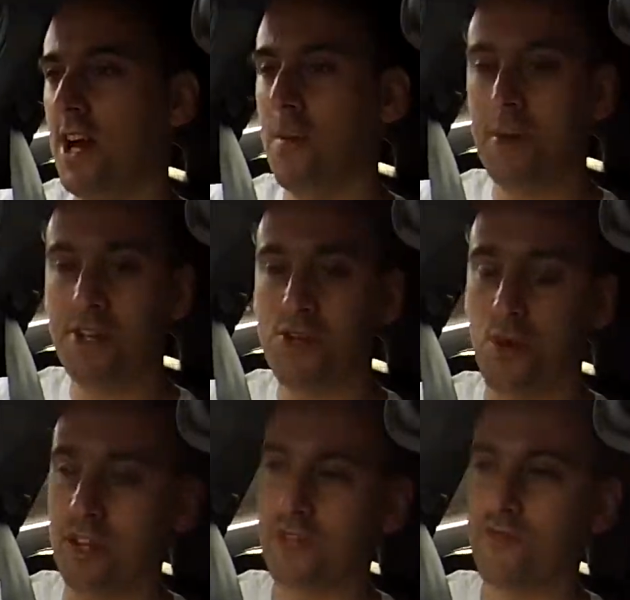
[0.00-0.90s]
Pitch
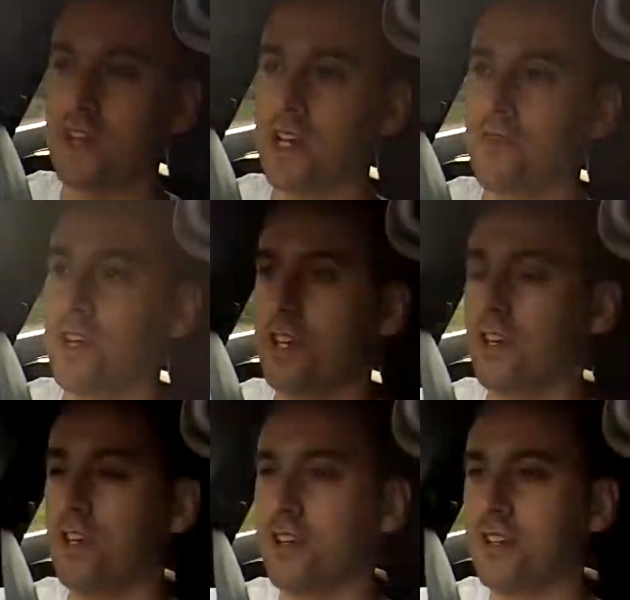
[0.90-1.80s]
quality is really
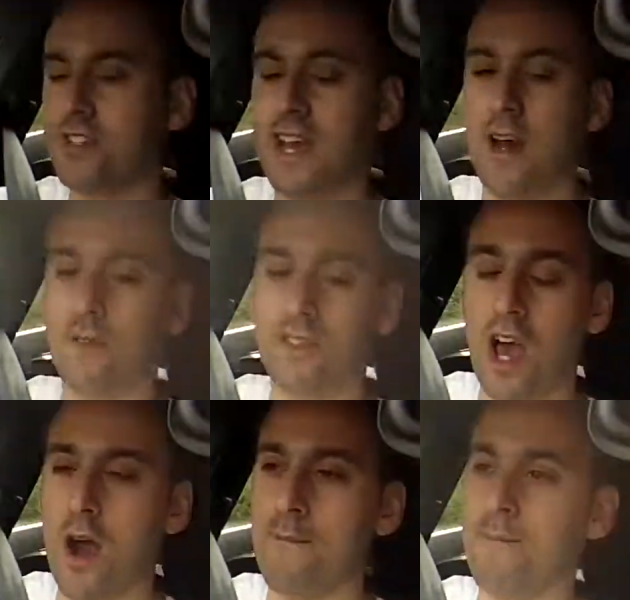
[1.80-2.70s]
good, and the sound's
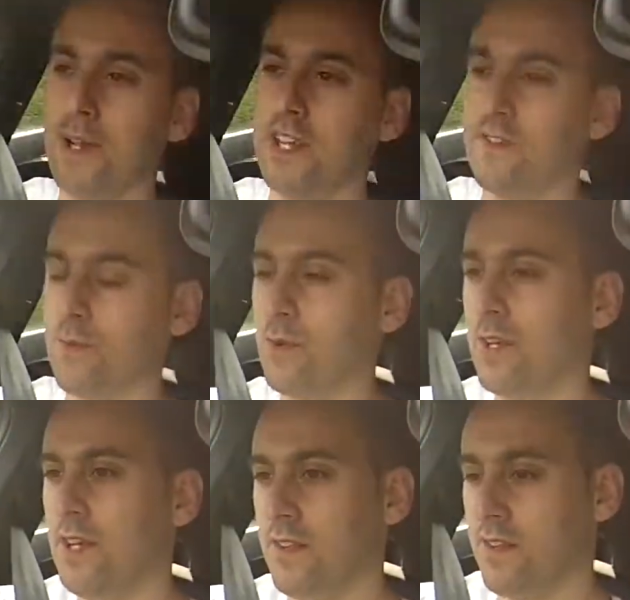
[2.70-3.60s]
unbelievable.
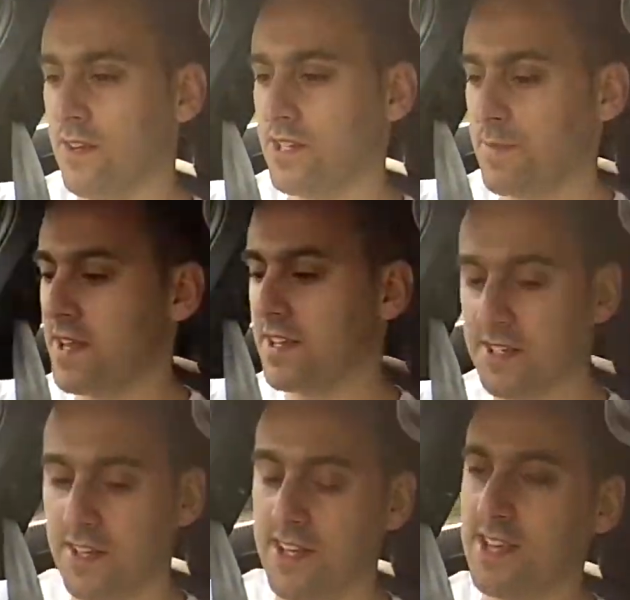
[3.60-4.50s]
The speakers
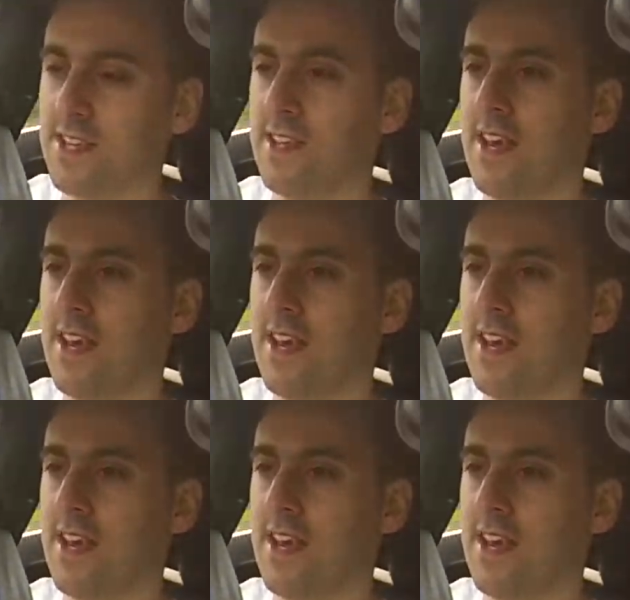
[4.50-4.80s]
and the